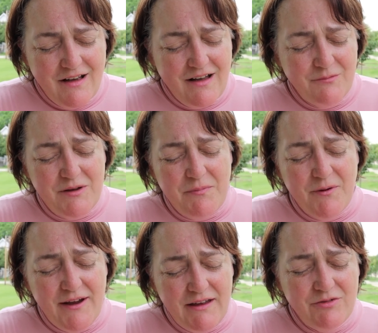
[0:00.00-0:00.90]
God, we
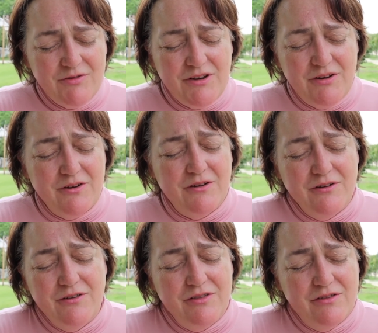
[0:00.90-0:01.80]
pray for your
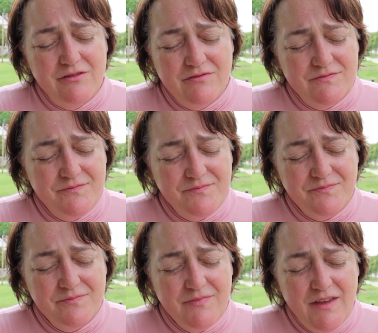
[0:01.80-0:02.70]
earth.
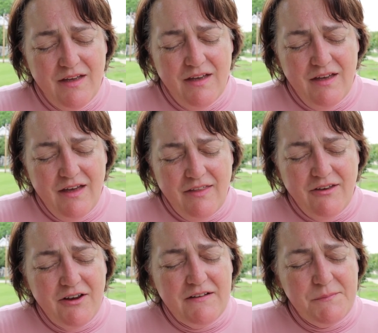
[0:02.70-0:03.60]

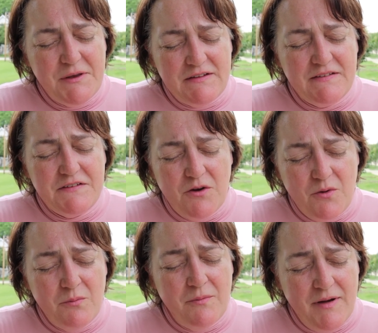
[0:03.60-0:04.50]
There has been
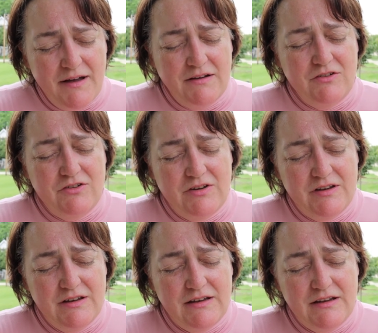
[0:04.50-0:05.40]
so much
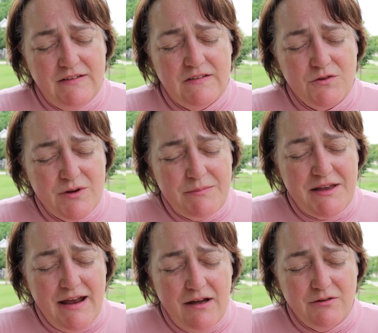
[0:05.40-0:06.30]

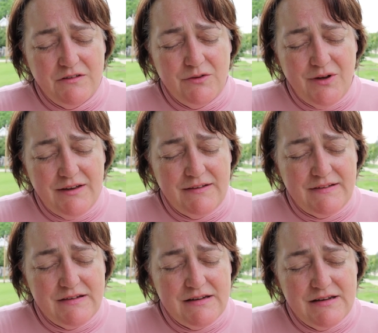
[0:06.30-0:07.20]
screaming out to
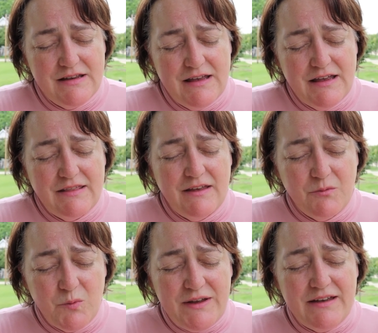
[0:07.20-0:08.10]
us that
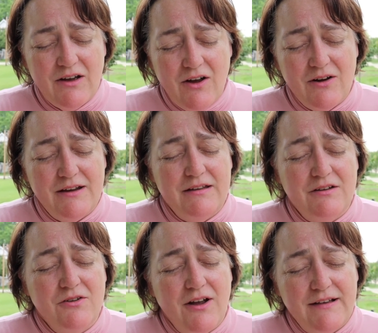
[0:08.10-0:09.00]
we are
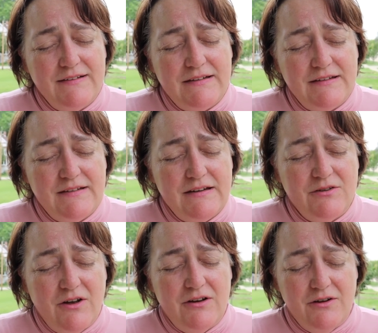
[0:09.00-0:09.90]
in crisis
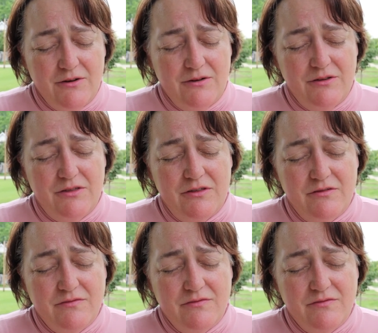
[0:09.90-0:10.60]
here on earth.